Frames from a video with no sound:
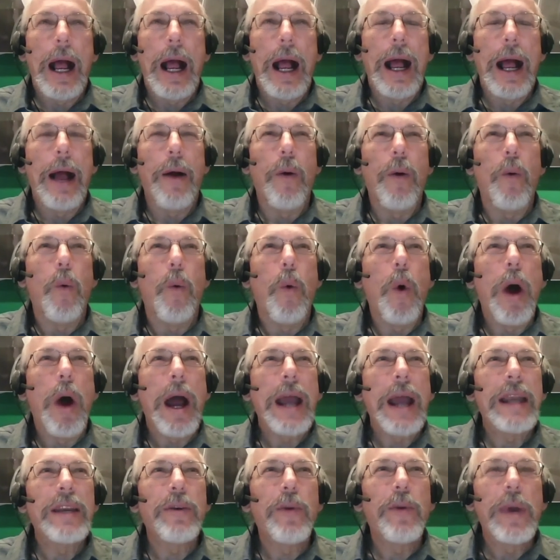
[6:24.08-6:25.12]

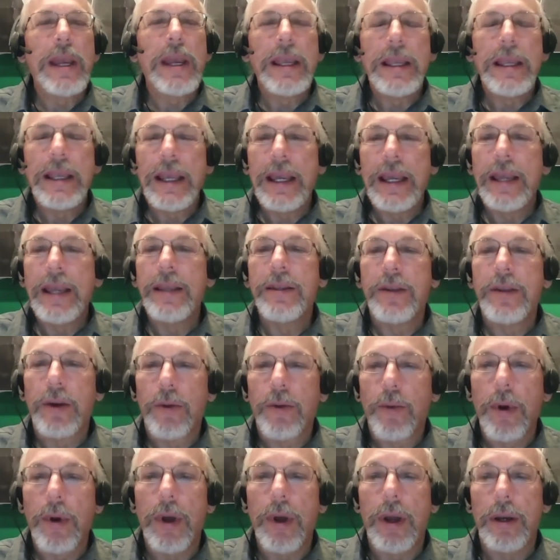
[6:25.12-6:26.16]
Why do we need to
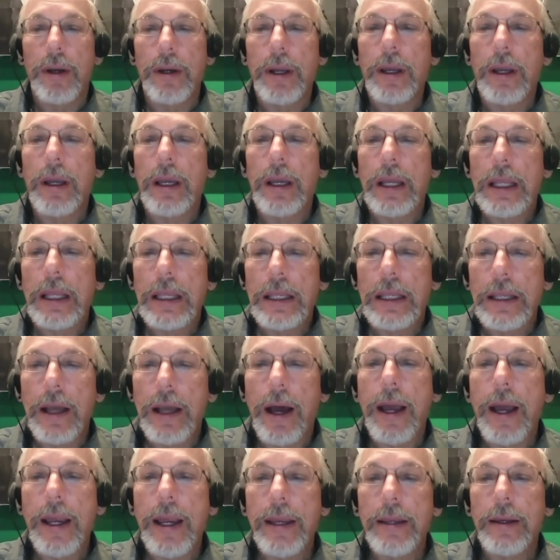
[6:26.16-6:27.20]
run
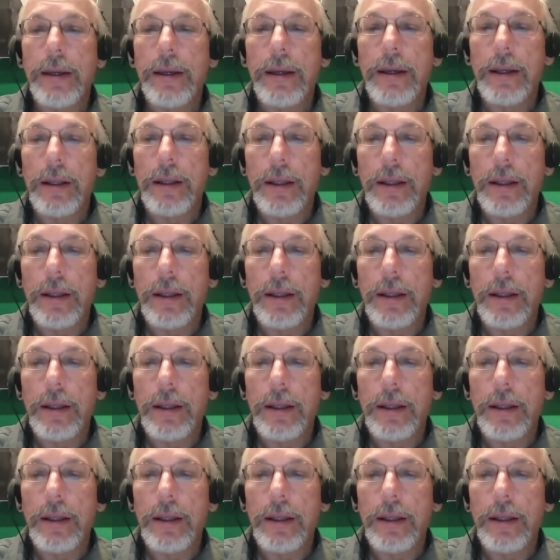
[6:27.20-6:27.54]
9